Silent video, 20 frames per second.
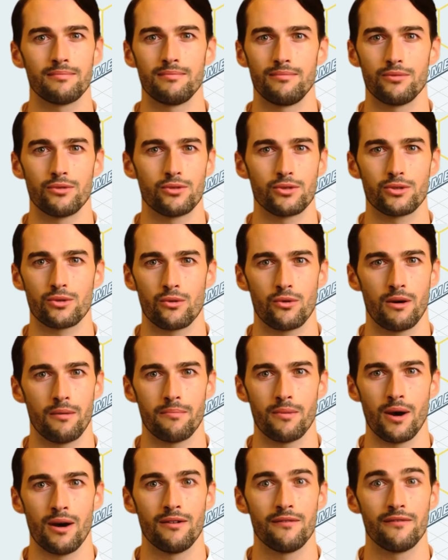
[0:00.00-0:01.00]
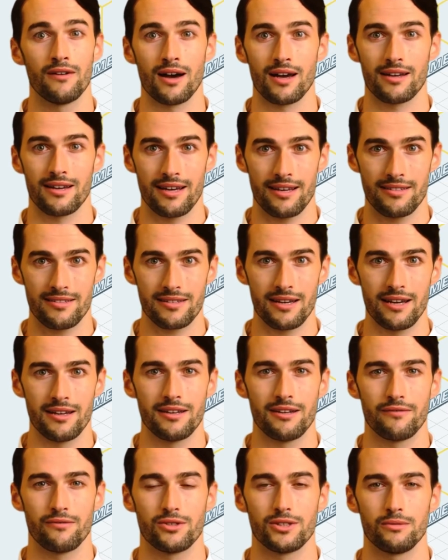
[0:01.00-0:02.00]
to store a modified and
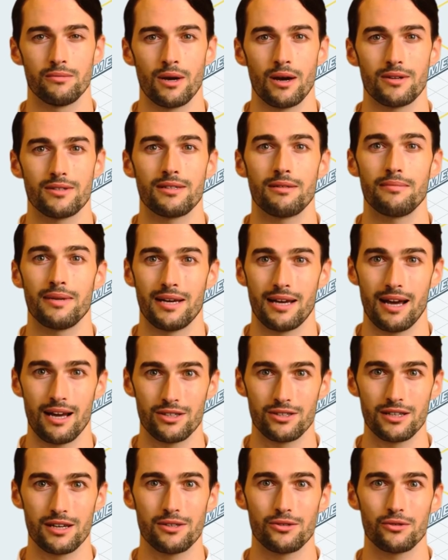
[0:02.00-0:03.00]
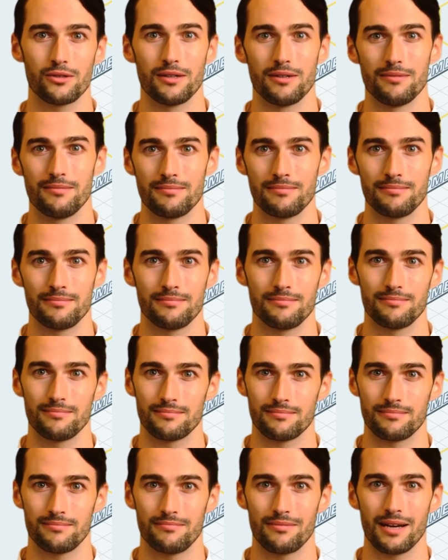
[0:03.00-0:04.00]
negative response in the cache entry,
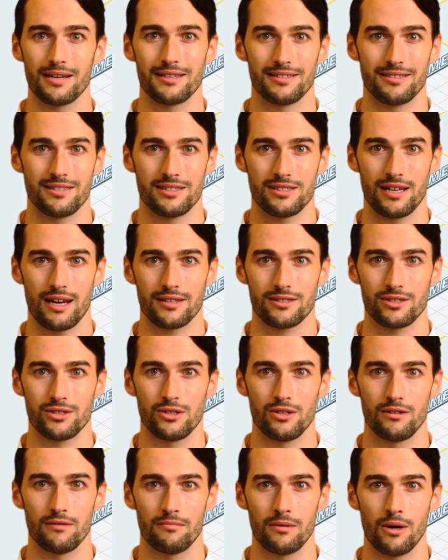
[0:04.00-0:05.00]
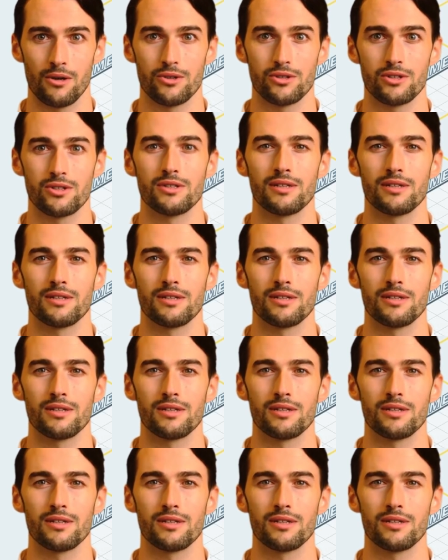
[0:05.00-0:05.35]
making the site serve malicious